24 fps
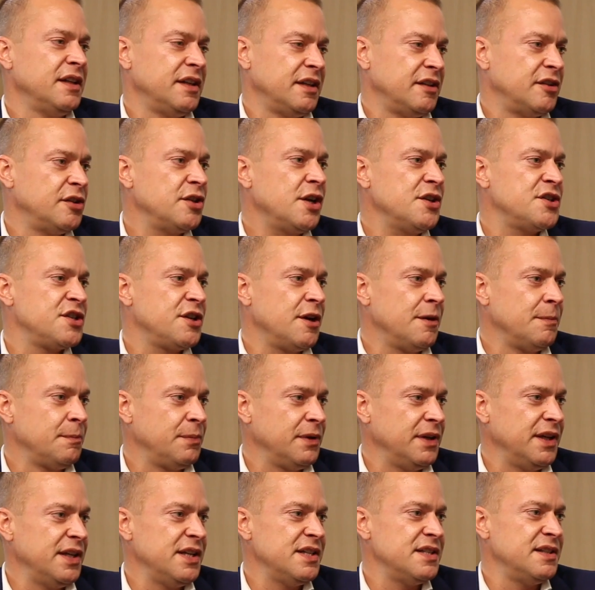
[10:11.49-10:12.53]
that the Dutch
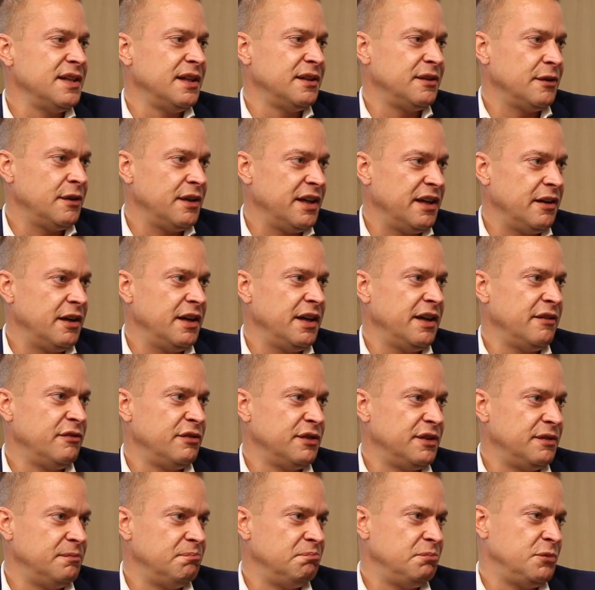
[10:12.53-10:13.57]
companies that
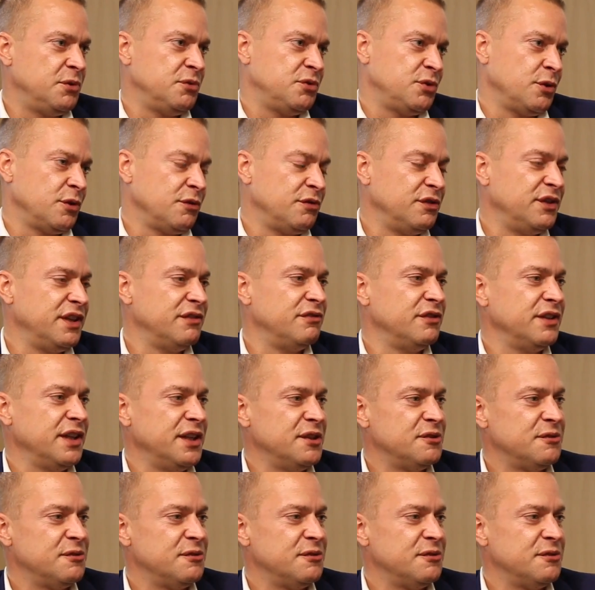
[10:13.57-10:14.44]
have a sort of a different